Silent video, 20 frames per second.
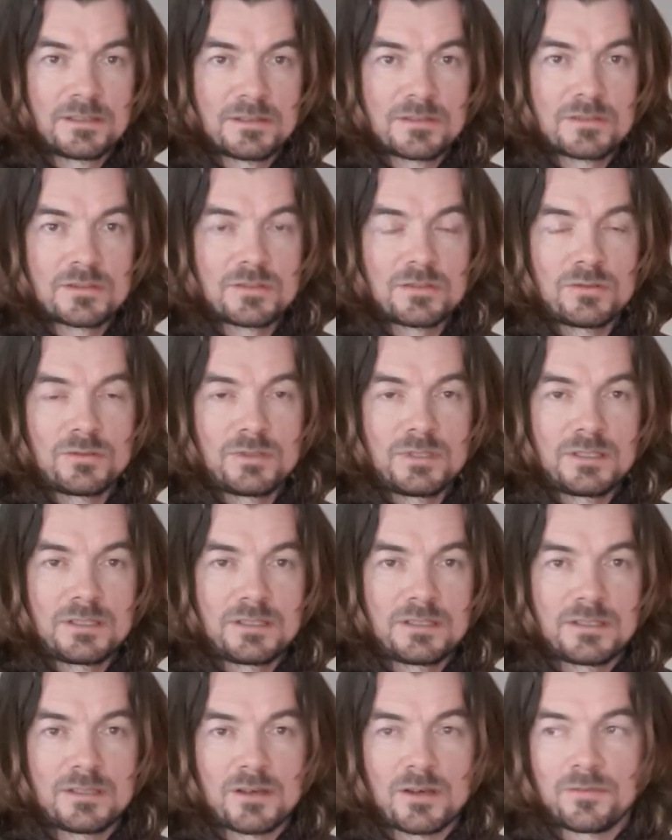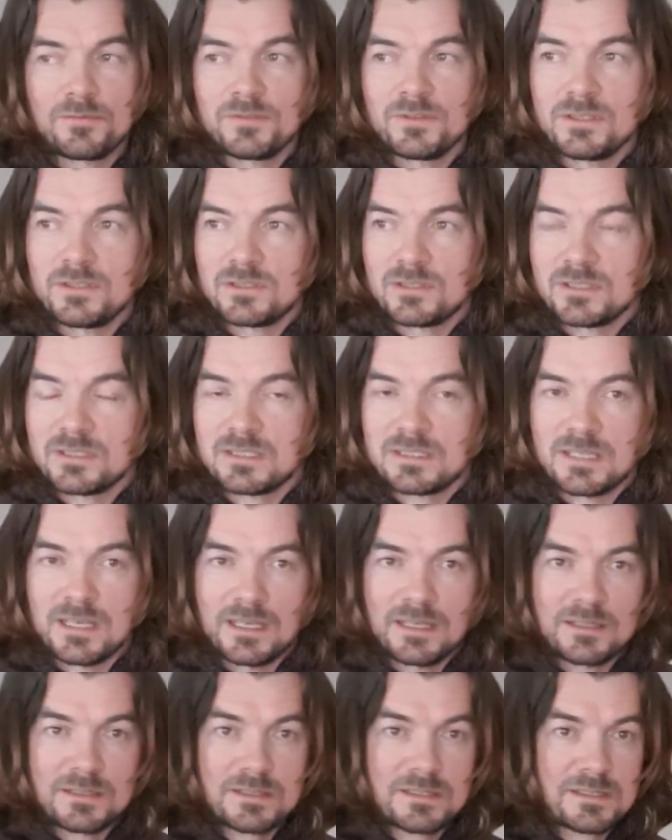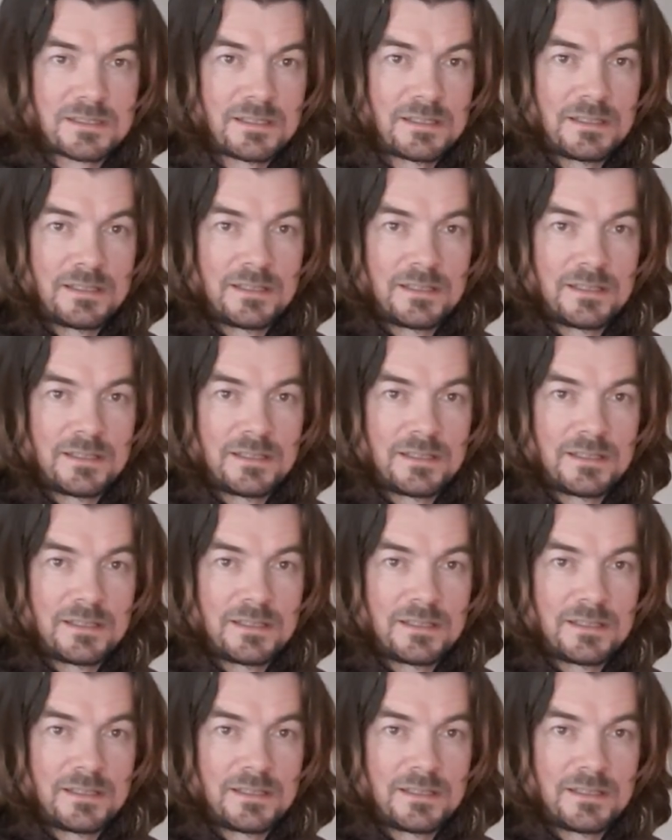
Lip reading: So it often just takes,